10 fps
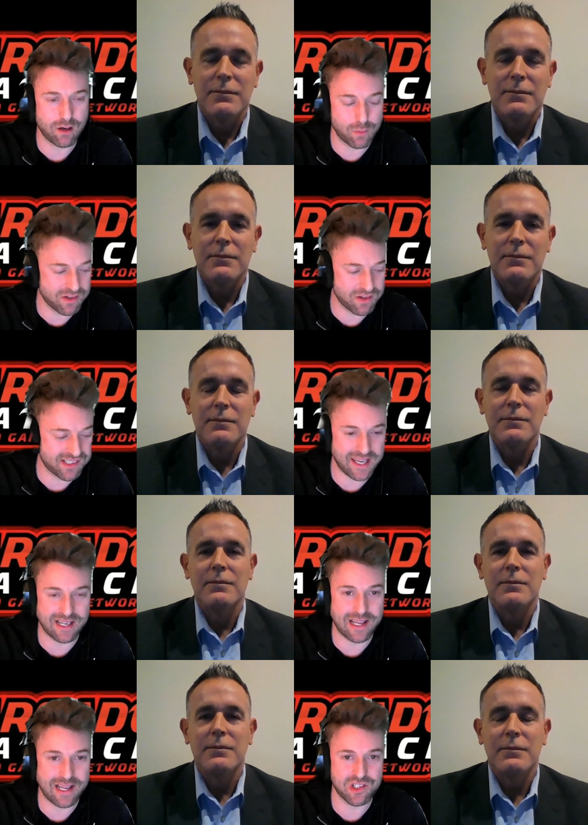Speaker 1: A real
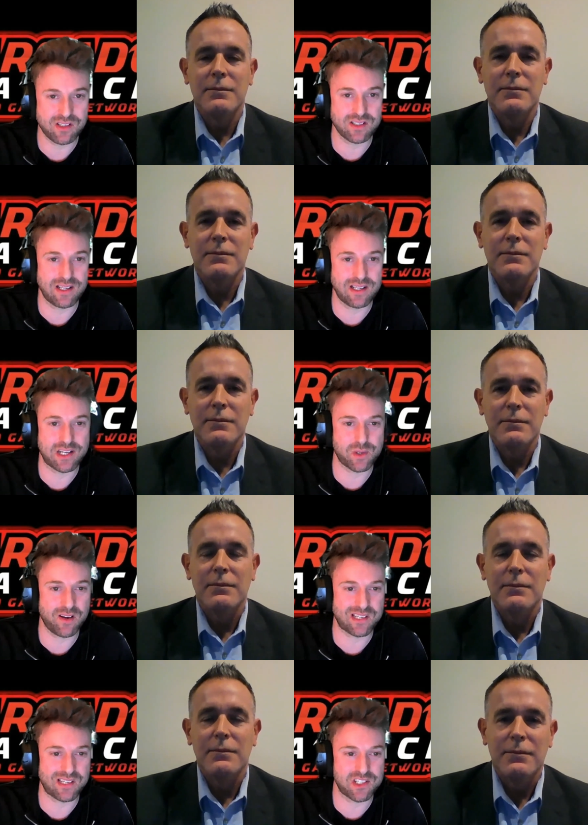Sega legend,
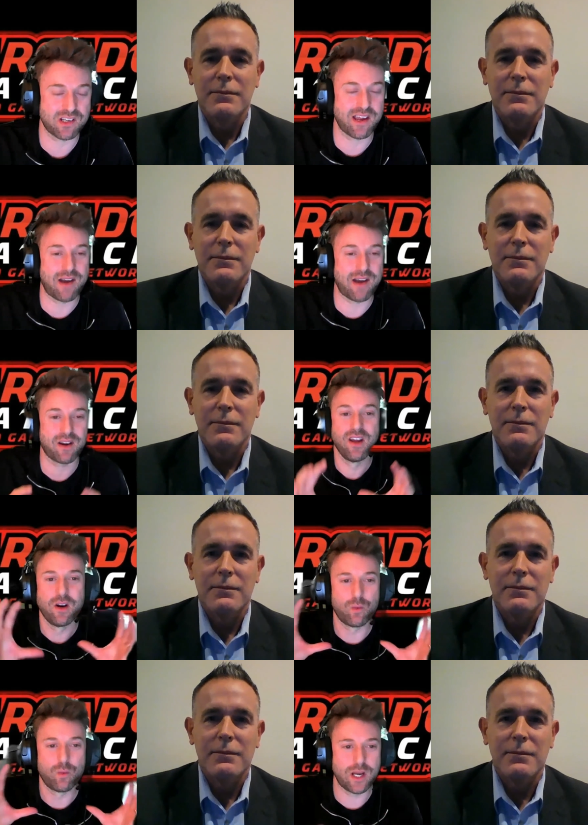Electronic Arts legend. So Erik,
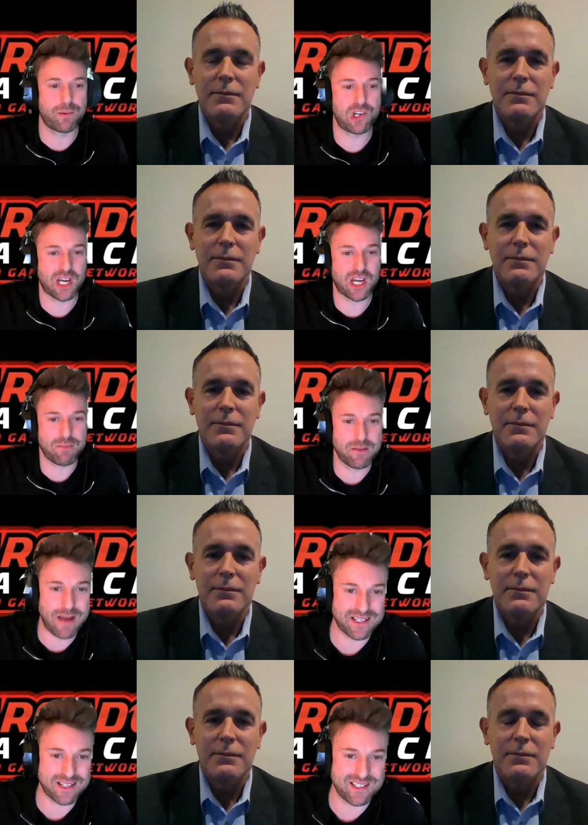really appreciate you
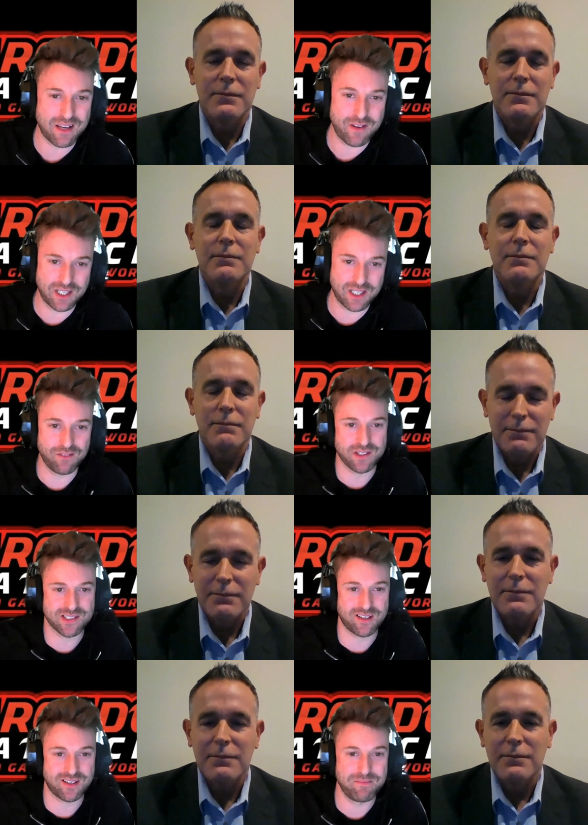being back today. Thank you for
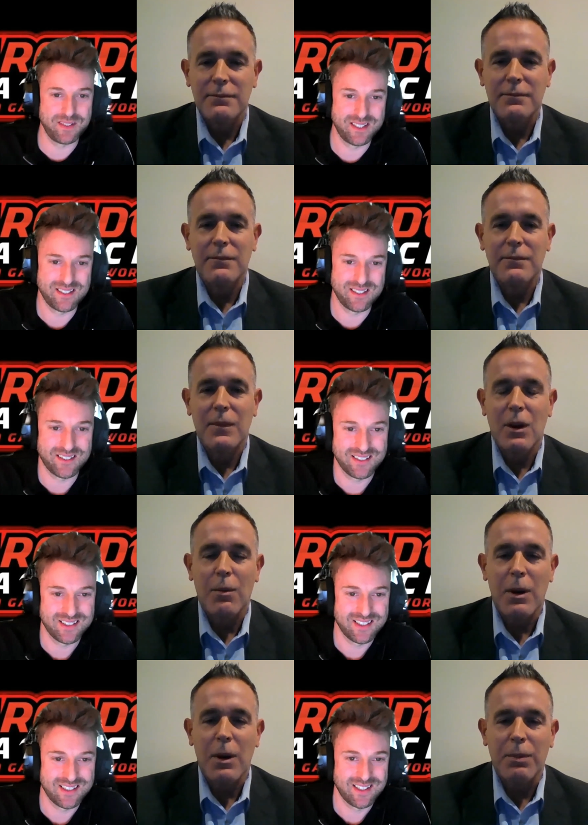your time.
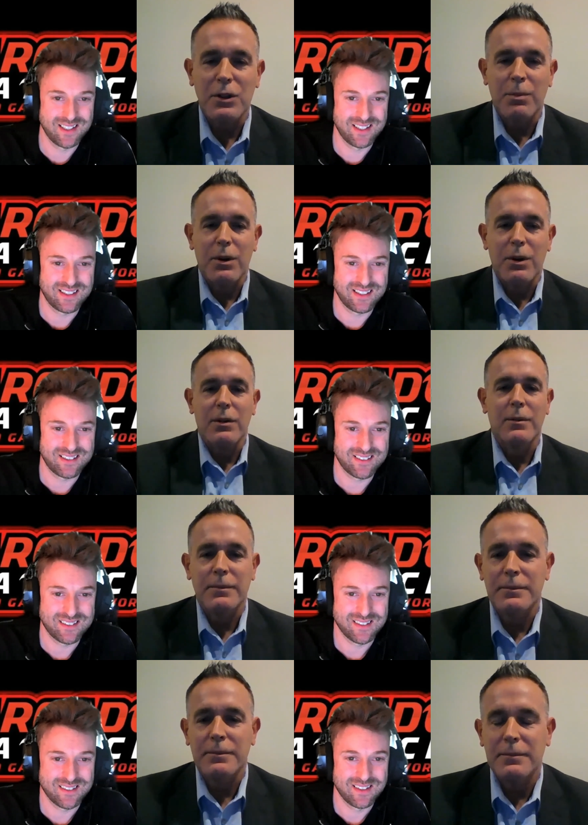
Speaker 2: Uh, my pleasure,
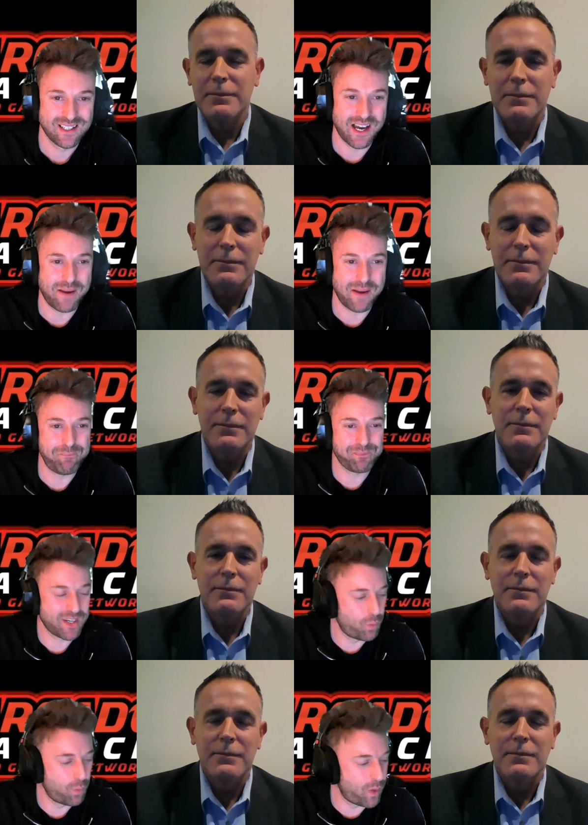brother.
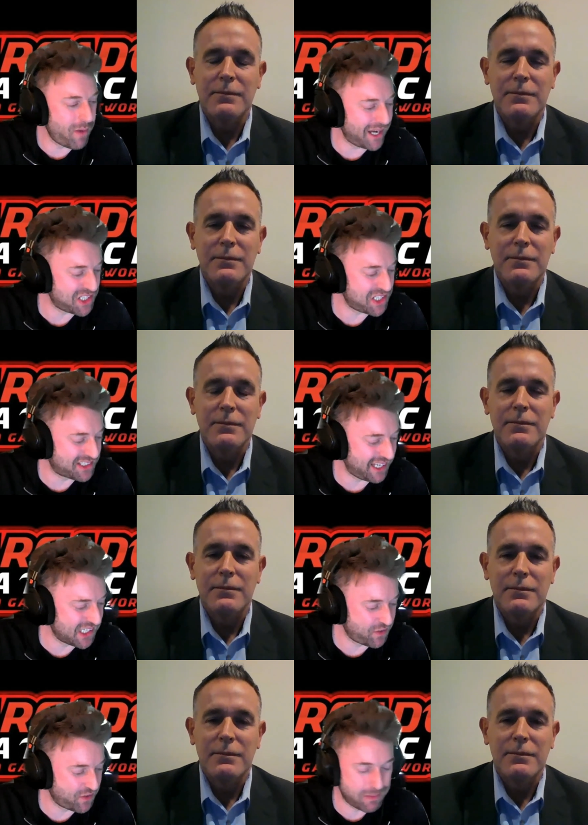
Speaker 1: Um, we might actually
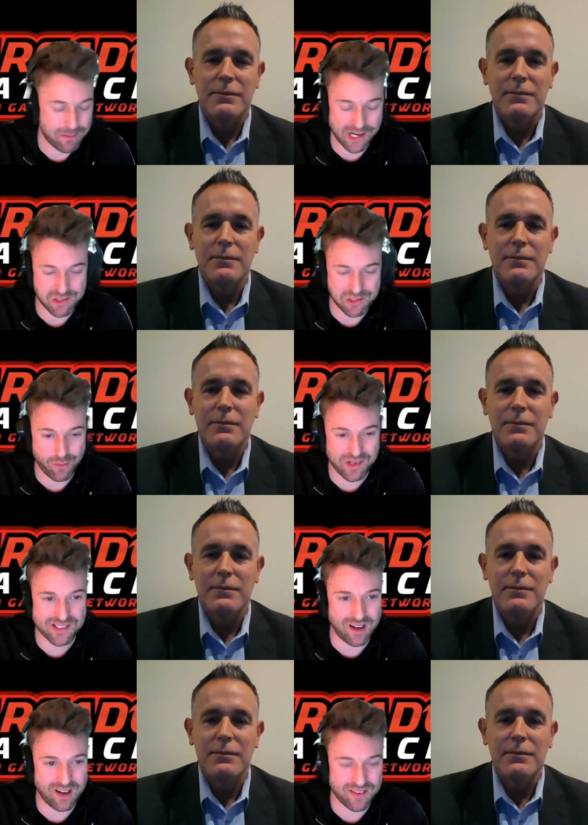tease a few people actually before we
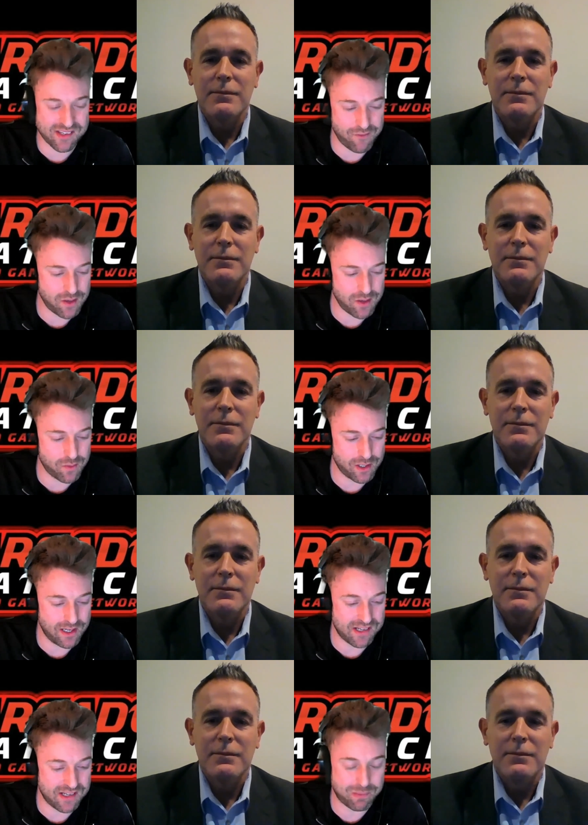start this. I think
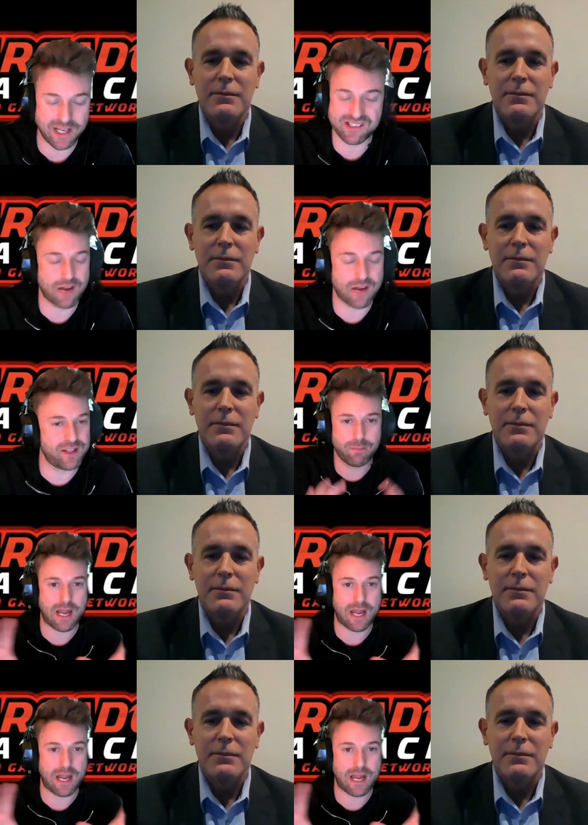it's it's definitely in